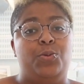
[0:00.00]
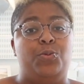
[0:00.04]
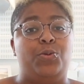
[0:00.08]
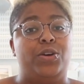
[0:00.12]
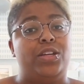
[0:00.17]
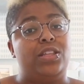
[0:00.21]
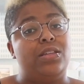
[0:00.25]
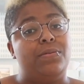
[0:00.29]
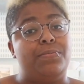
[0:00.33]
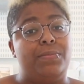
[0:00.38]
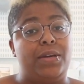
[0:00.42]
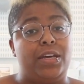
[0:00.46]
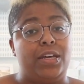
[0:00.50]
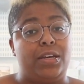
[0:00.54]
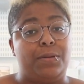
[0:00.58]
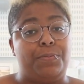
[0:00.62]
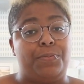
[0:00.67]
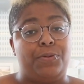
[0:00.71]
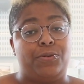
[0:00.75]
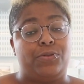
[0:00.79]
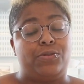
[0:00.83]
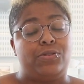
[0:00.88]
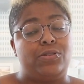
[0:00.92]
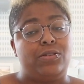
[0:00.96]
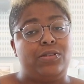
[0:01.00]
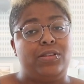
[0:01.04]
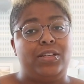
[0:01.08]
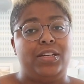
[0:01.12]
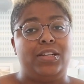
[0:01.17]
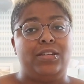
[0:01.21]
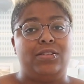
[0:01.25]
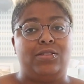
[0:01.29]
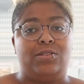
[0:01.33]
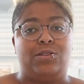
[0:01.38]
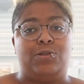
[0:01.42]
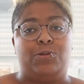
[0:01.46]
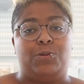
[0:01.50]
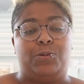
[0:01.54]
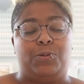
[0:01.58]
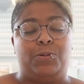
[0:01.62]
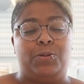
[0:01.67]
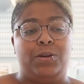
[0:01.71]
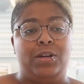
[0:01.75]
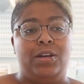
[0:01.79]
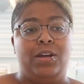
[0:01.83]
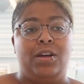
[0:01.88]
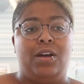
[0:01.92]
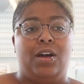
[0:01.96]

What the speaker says: with me personally, so